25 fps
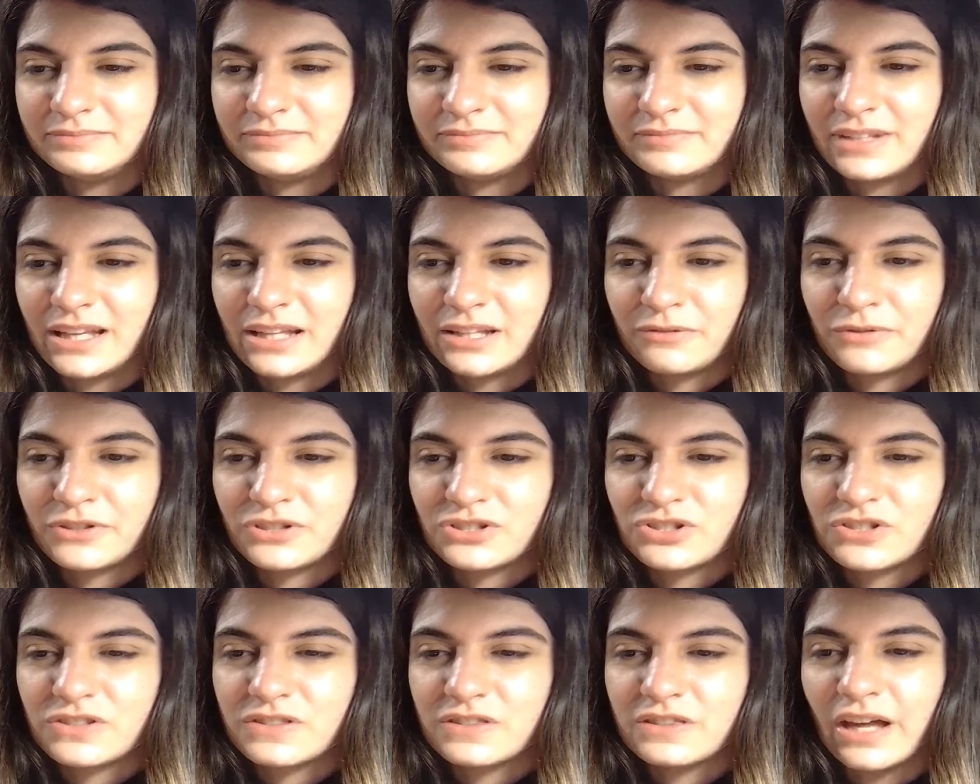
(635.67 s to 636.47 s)
It was
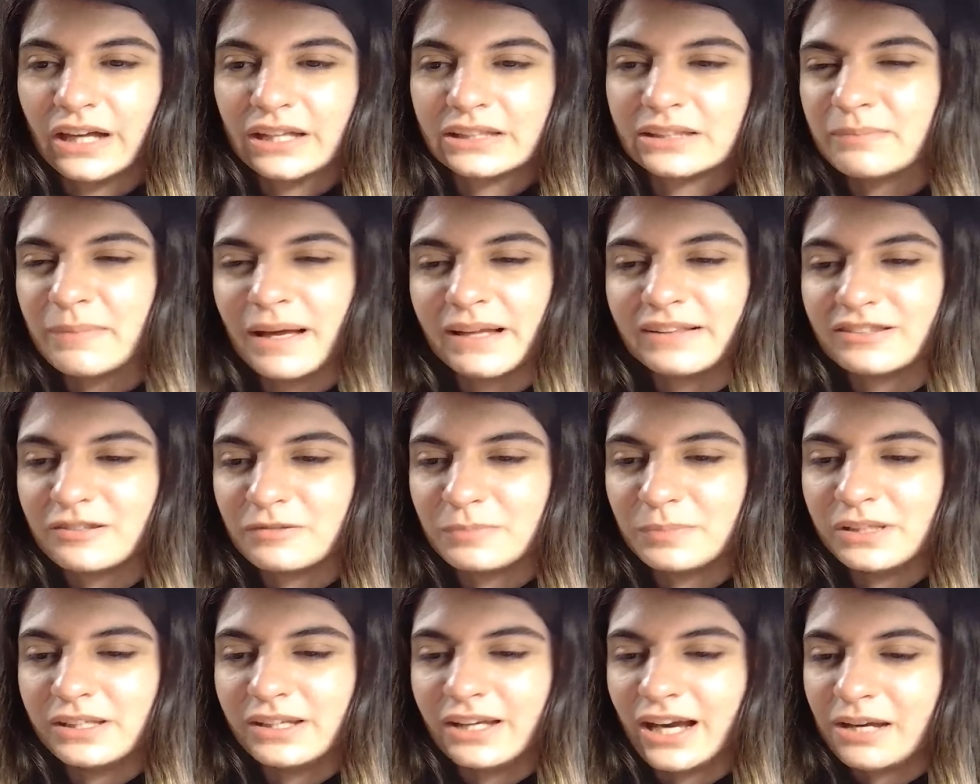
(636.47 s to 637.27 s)
just not meant to
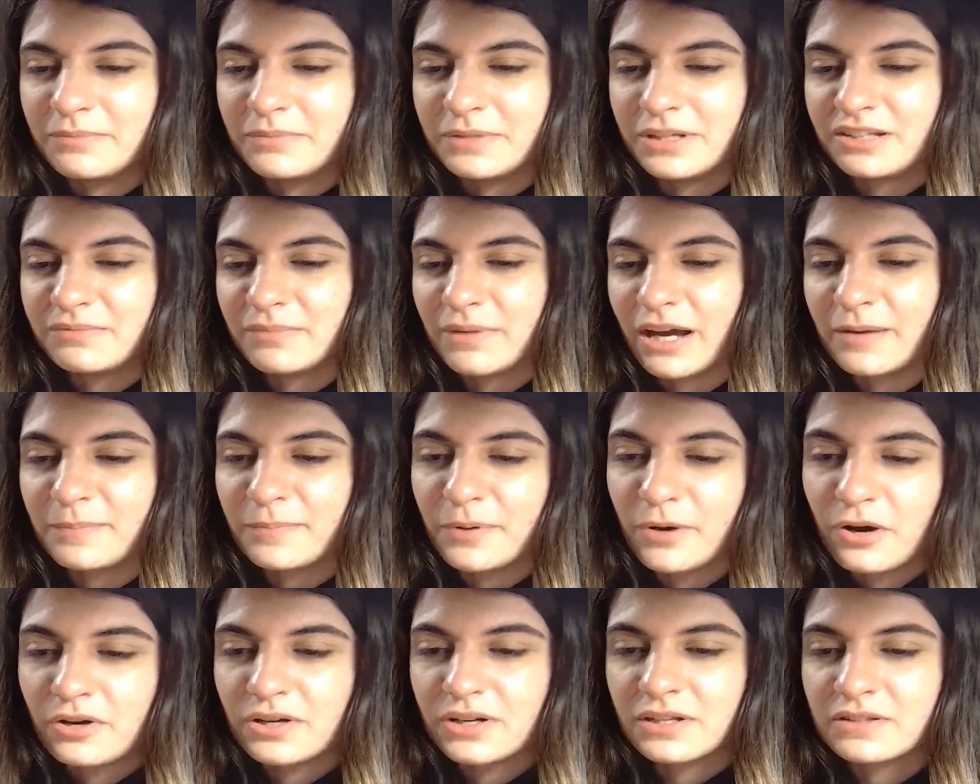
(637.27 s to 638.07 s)
be. I mean, my
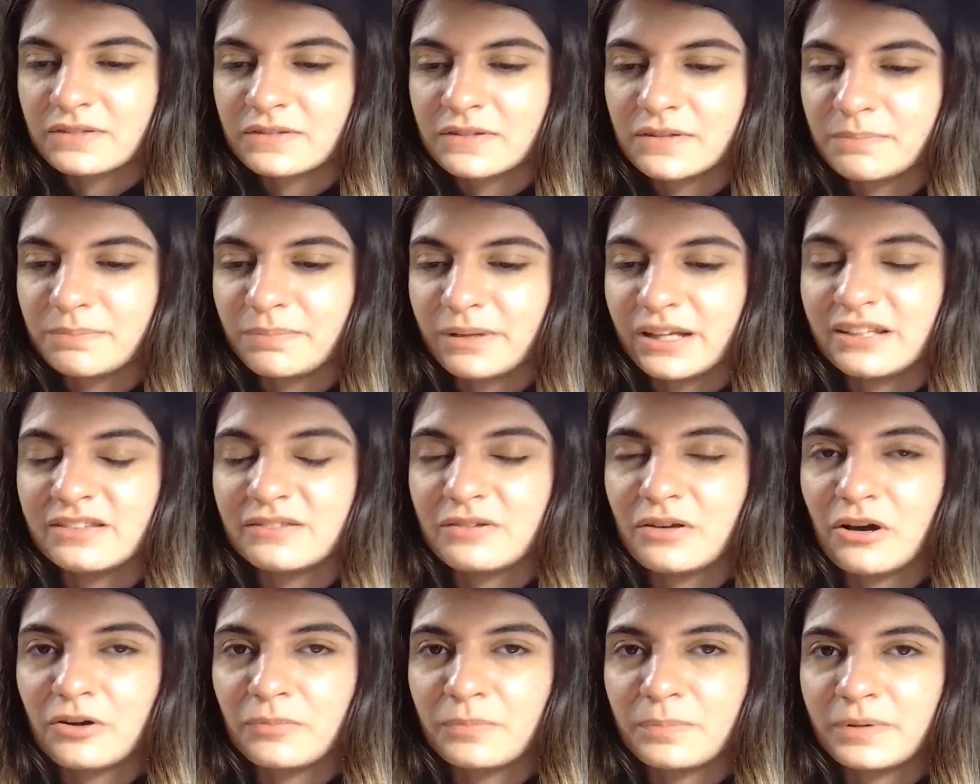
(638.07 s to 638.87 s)
opponent played the
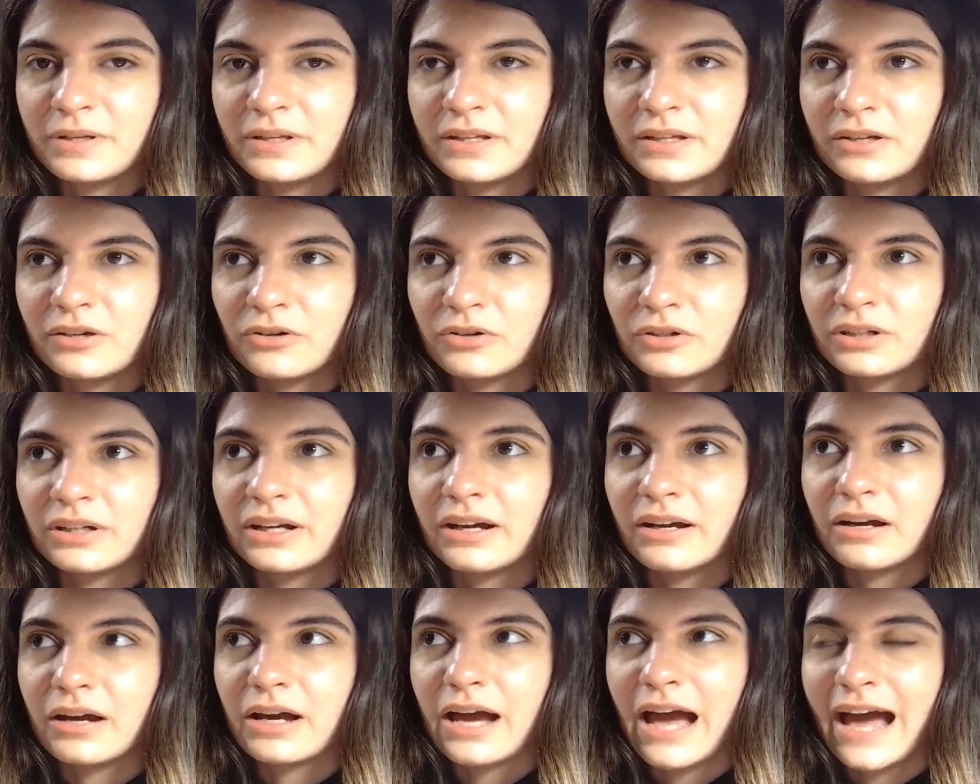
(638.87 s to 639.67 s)
opening, or
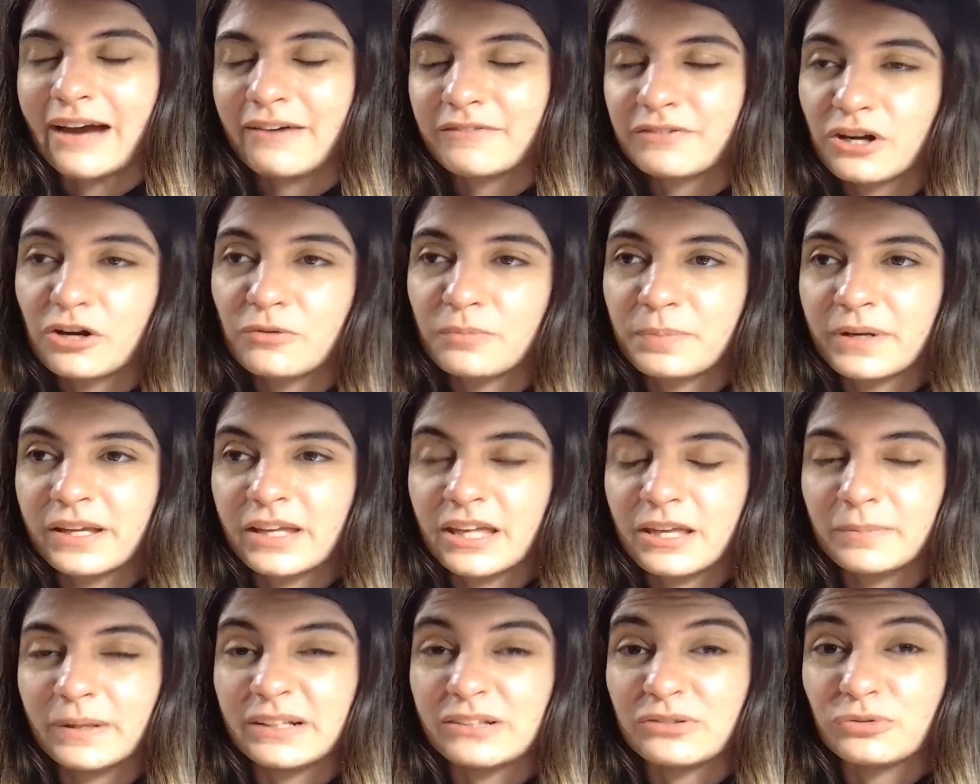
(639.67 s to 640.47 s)
after the opening, he
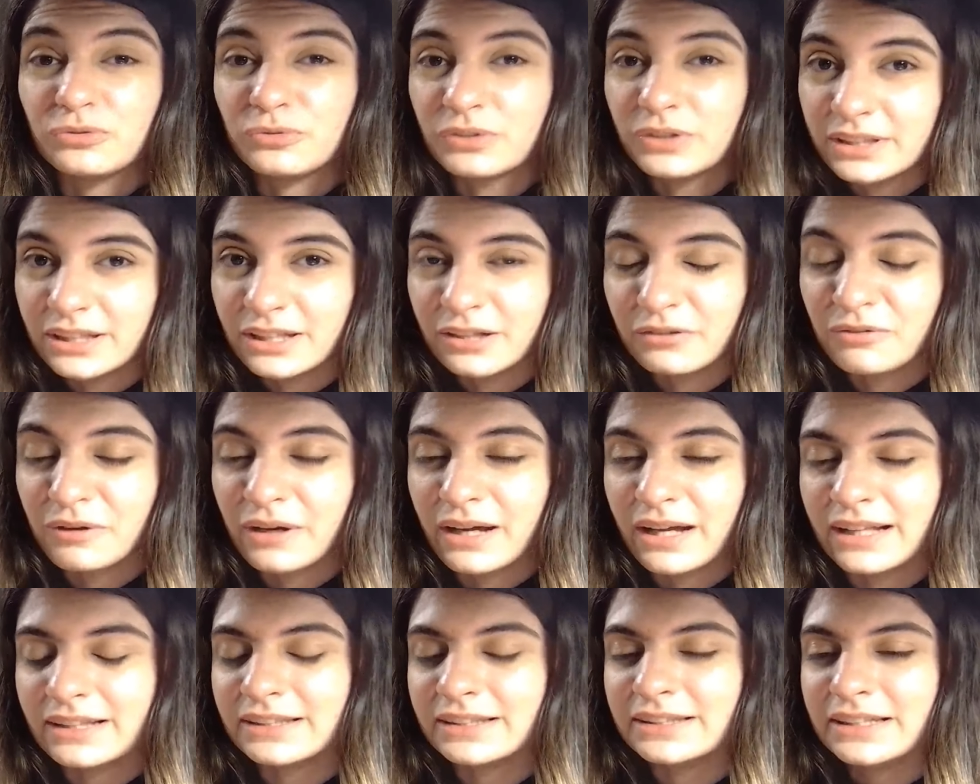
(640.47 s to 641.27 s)
played really
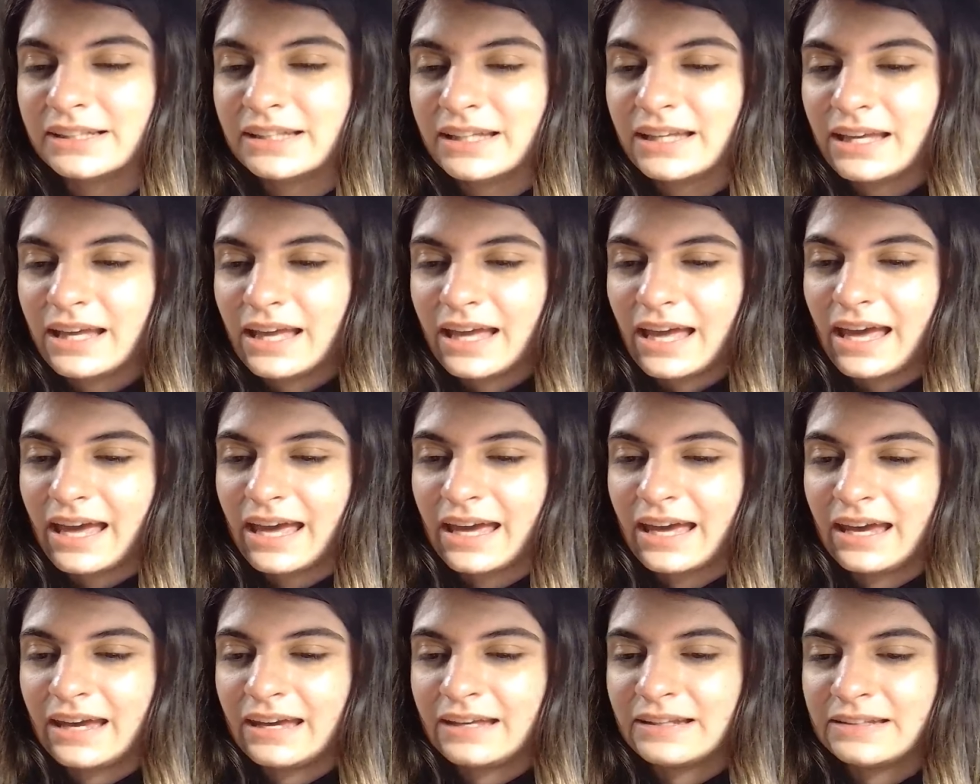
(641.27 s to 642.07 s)
well,
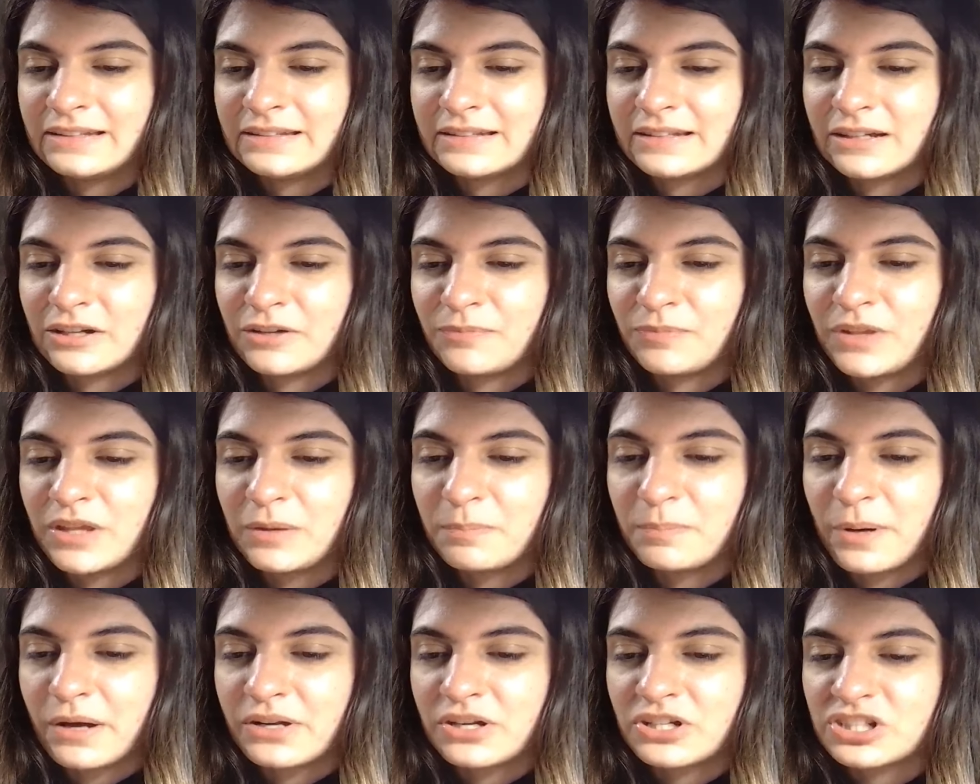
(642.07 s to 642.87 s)
and he
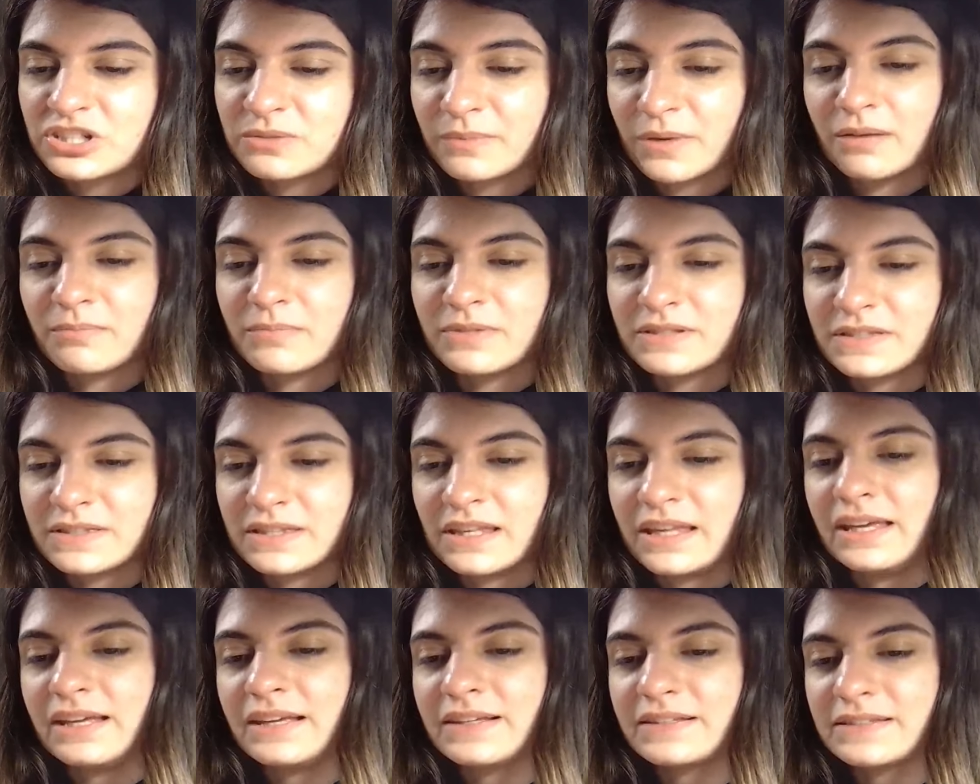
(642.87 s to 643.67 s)
punished my
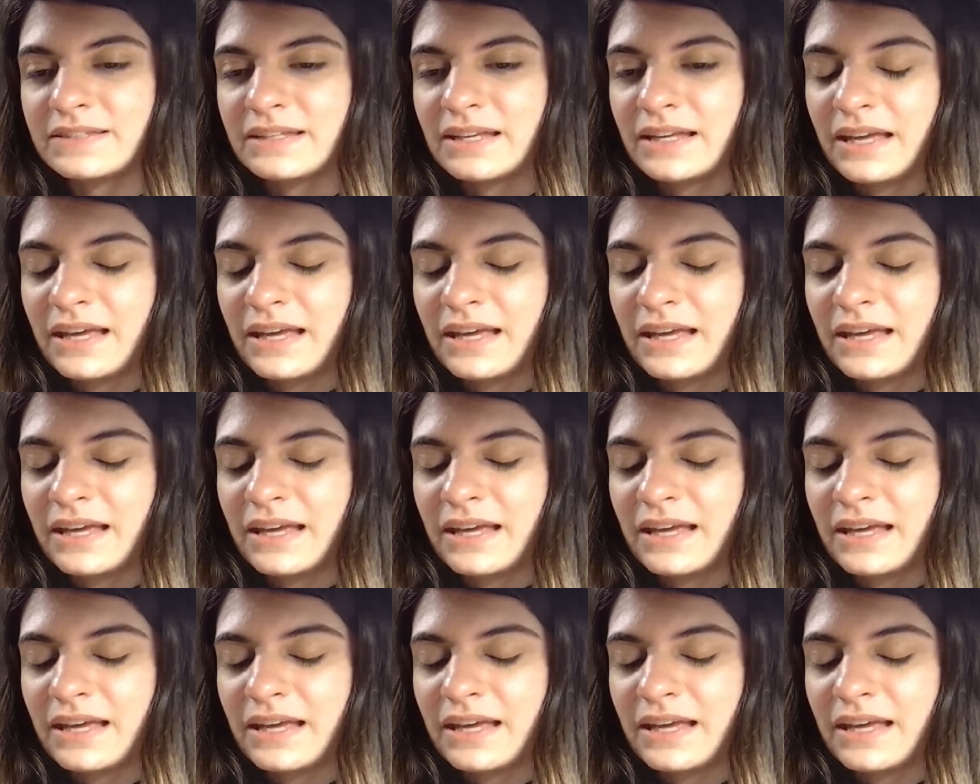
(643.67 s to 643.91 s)
mistakes.